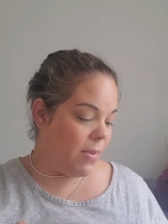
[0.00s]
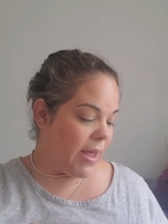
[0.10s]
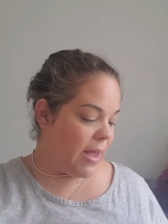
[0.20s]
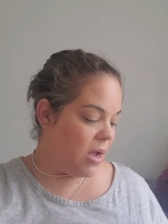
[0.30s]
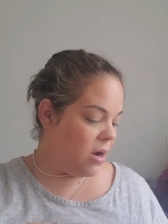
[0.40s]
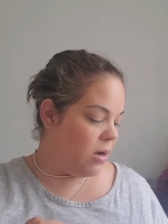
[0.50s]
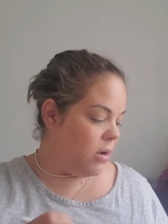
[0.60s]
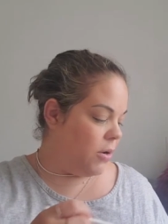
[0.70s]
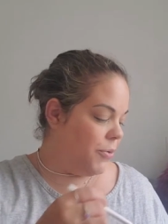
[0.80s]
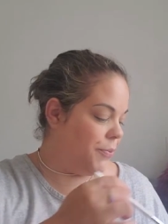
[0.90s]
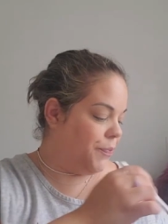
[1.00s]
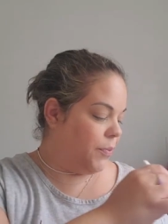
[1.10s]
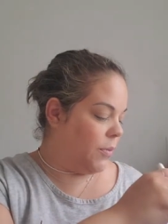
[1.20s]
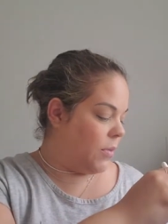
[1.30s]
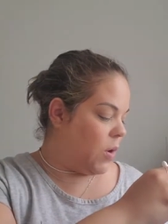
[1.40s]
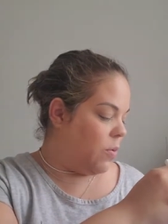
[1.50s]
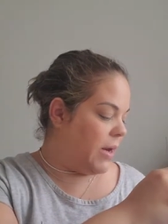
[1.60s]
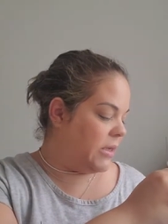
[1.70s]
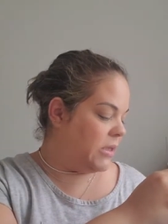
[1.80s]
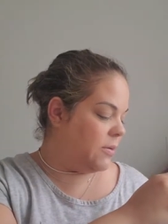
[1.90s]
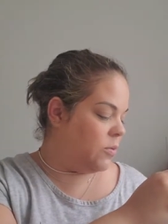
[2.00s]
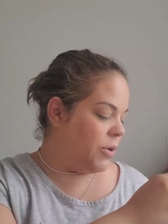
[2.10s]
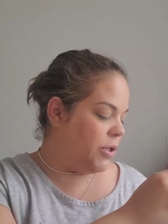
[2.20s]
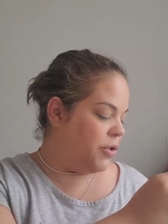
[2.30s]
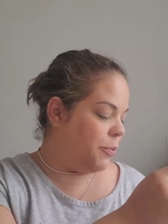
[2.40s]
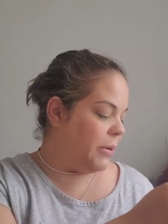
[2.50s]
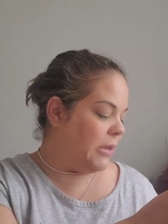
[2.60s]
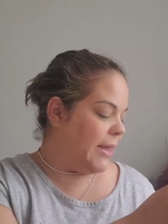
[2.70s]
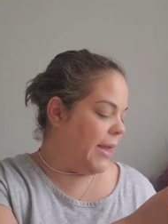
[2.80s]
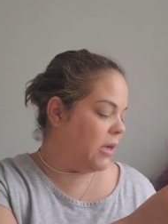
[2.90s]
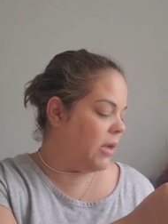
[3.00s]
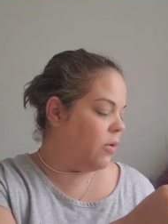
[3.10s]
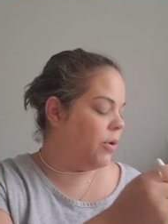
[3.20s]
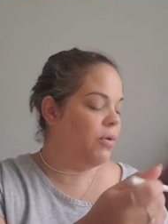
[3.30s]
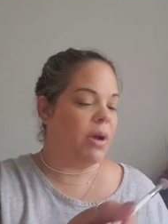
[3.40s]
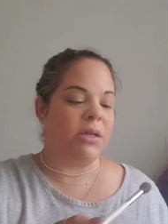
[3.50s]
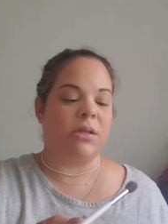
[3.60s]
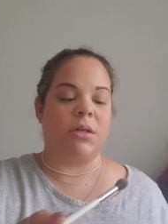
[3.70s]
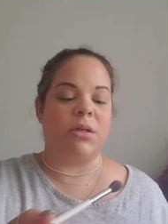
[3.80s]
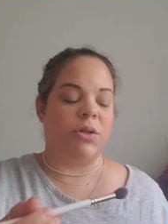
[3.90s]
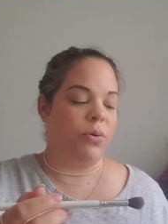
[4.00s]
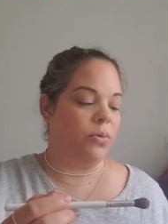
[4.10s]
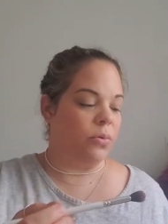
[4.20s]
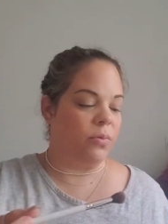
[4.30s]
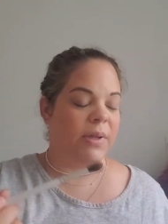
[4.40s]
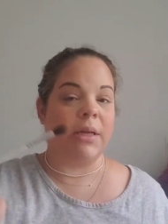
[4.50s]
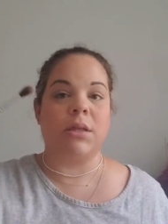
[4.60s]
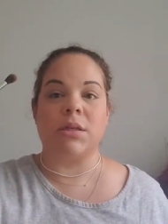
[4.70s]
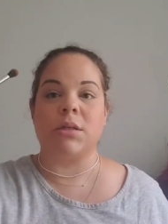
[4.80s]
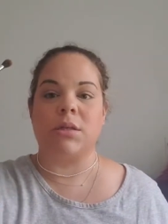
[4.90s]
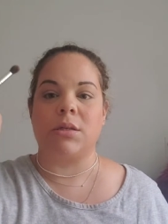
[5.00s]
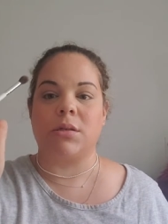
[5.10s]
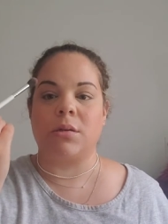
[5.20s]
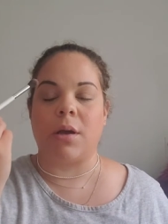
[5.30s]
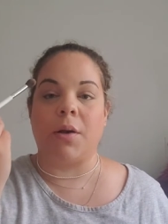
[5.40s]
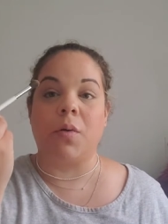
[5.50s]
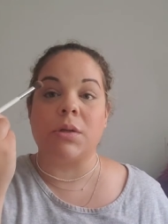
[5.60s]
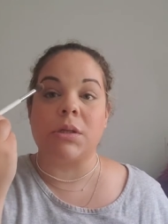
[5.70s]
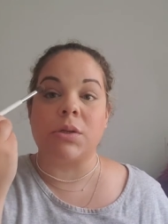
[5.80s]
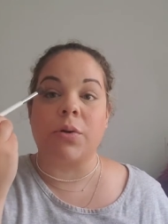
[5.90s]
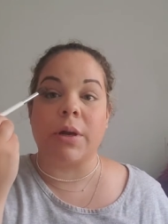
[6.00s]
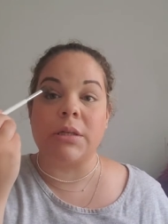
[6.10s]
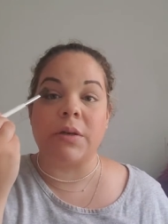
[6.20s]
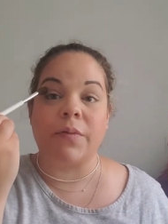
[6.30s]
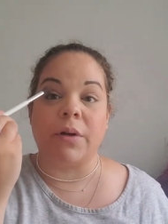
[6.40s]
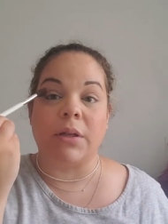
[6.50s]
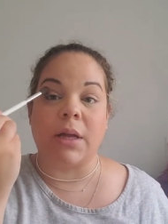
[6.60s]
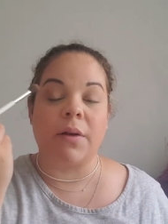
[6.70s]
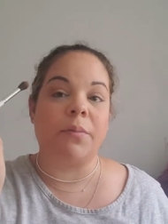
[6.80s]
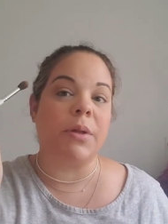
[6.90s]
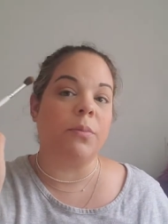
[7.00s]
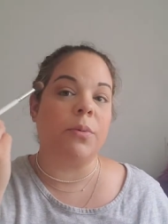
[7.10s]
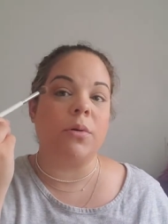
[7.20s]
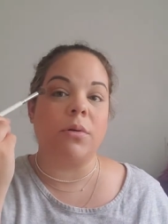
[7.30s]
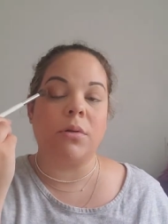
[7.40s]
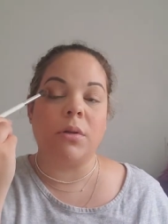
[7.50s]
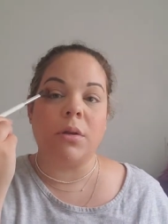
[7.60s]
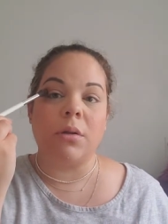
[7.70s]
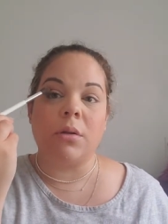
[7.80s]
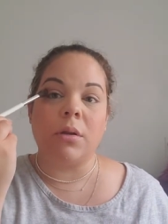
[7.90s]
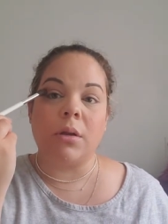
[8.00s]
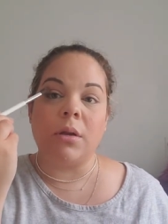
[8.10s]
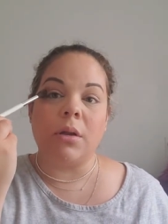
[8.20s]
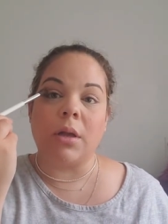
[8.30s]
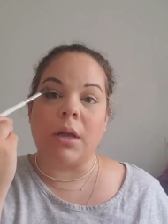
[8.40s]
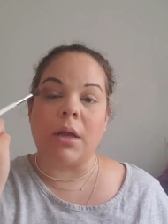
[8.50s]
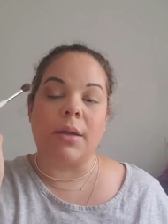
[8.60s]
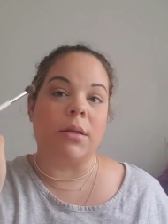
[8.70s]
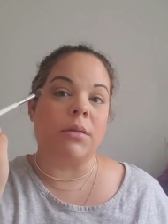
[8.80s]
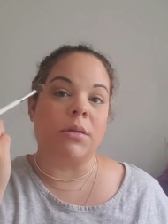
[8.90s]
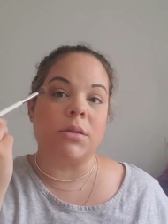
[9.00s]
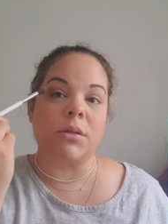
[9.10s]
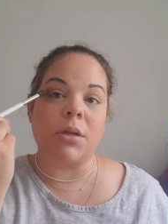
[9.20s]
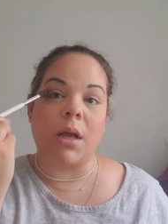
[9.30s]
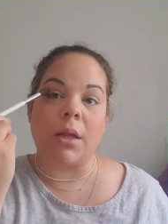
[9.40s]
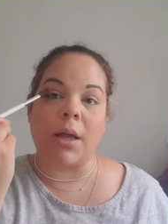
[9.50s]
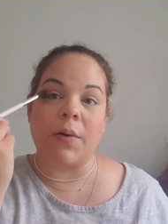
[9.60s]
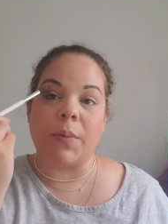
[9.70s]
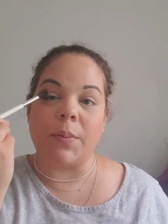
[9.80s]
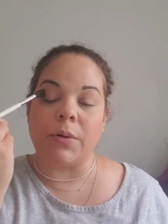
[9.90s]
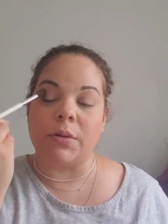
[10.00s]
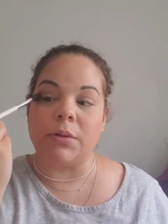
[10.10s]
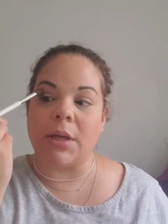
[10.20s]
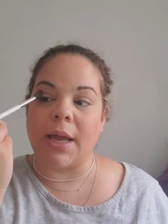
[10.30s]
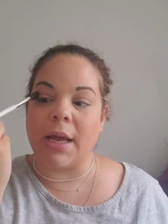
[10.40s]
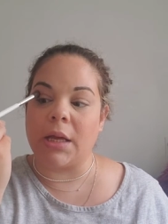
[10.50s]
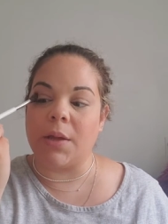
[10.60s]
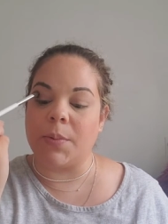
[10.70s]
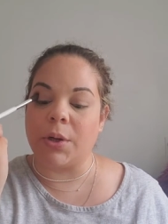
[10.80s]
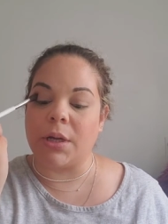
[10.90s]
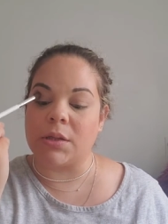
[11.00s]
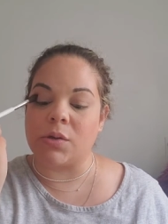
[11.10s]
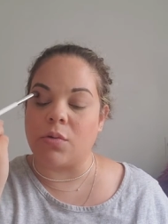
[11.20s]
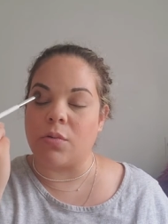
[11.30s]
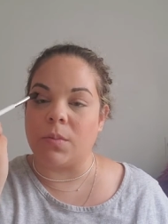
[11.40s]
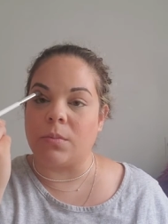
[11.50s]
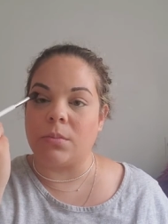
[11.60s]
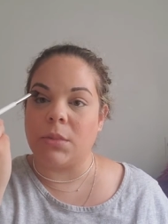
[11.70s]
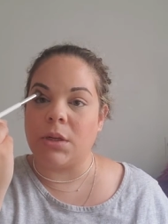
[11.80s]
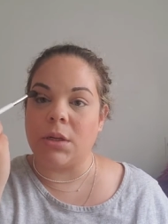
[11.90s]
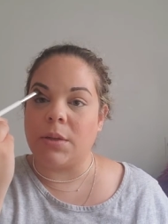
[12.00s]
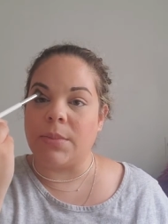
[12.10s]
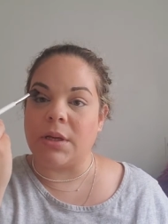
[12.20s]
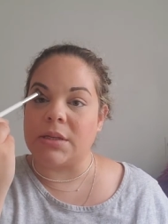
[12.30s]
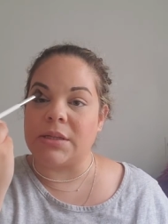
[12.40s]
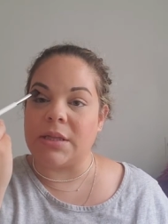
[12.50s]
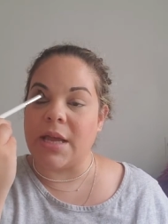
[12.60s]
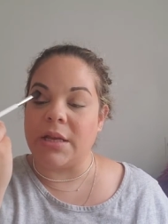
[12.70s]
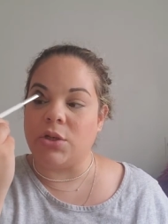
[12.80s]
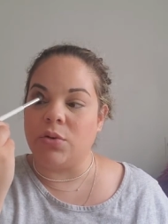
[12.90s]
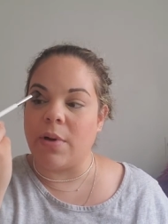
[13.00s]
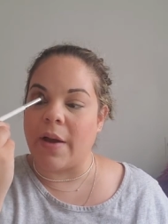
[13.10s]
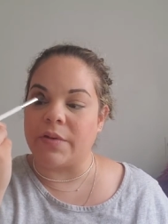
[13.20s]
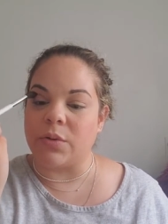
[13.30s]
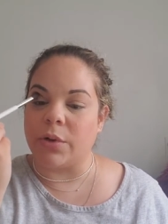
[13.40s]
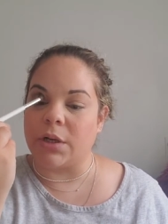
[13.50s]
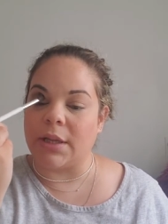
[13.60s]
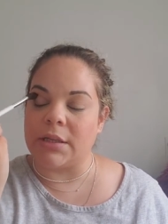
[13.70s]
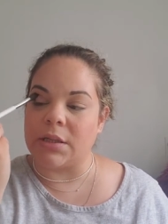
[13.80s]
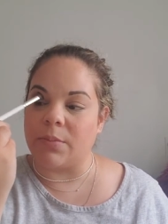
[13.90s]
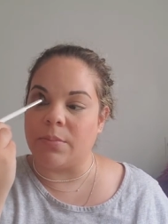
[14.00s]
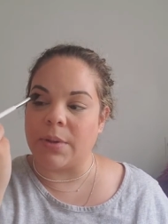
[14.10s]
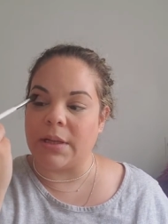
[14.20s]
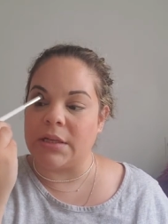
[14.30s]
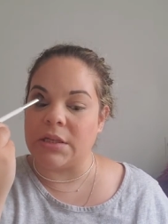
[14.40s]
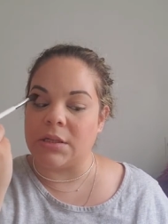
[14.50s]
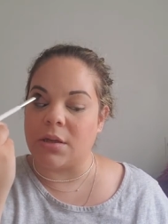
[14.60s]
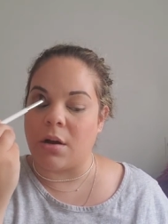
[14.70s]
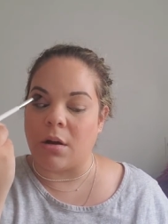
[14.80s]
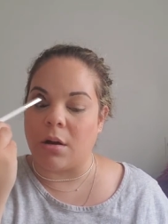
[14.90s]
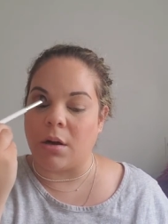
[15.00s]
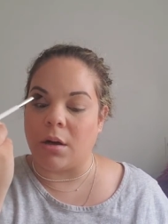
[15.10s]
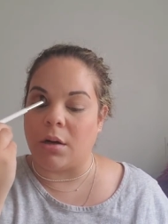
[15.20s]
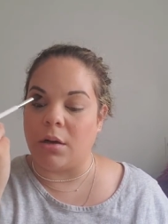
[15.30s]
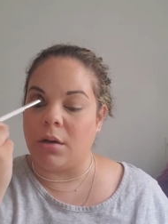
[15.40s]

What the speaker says: Like, what is your plan? Like, what are you guys gonna do? Like, I know this is crazy for a lot of people, and a lot of people can't keep their kids home because they do have to work. Like, some places are,